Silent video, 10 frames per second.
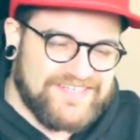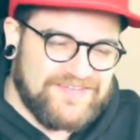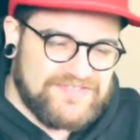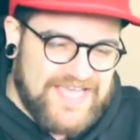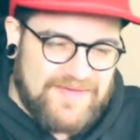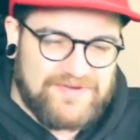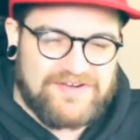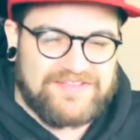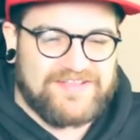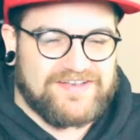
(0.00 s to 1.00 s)
if it's happening
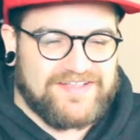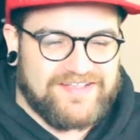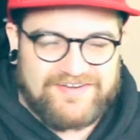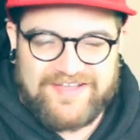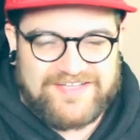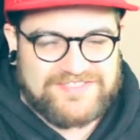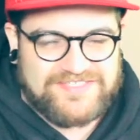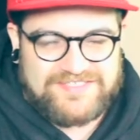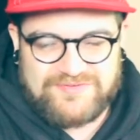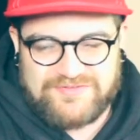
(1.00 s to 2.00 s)
on the internet,
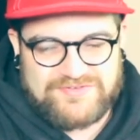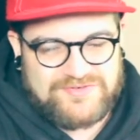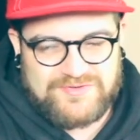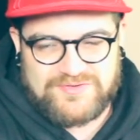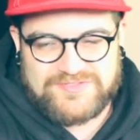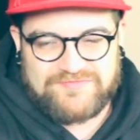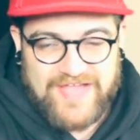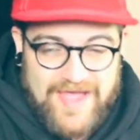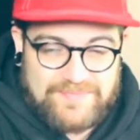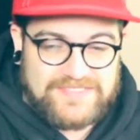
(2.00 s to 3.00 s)
just ignore the trolls. If it
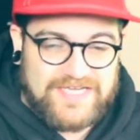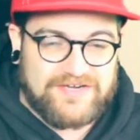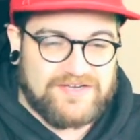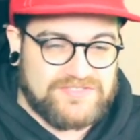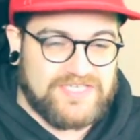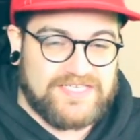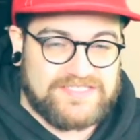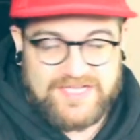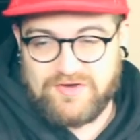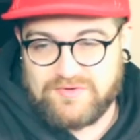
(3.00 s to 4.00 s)
happens at your
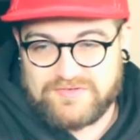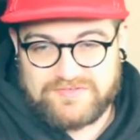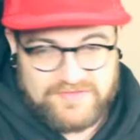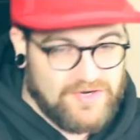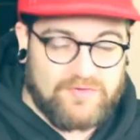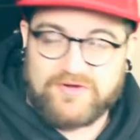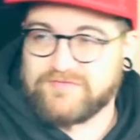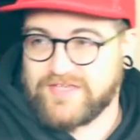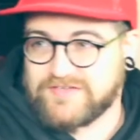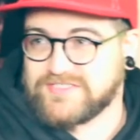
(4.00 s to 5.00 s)
LGS, tell the owner
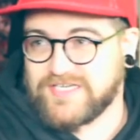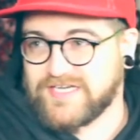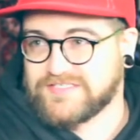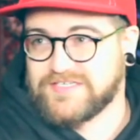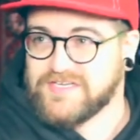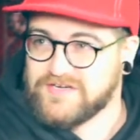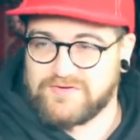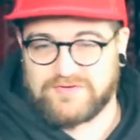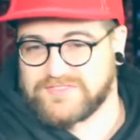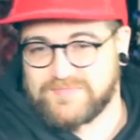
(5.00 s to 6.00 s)
of the LGS
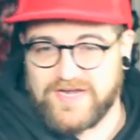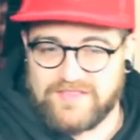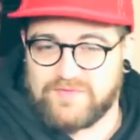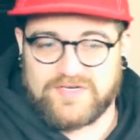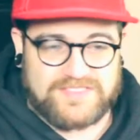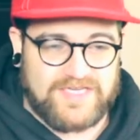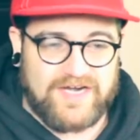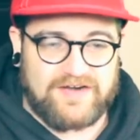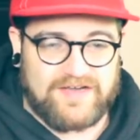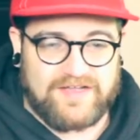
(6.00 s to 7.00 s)
or somebody that works
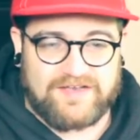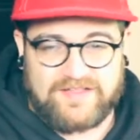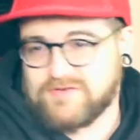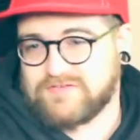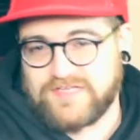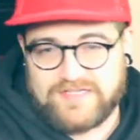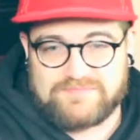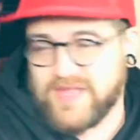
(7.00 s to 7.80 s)
there, and they'll get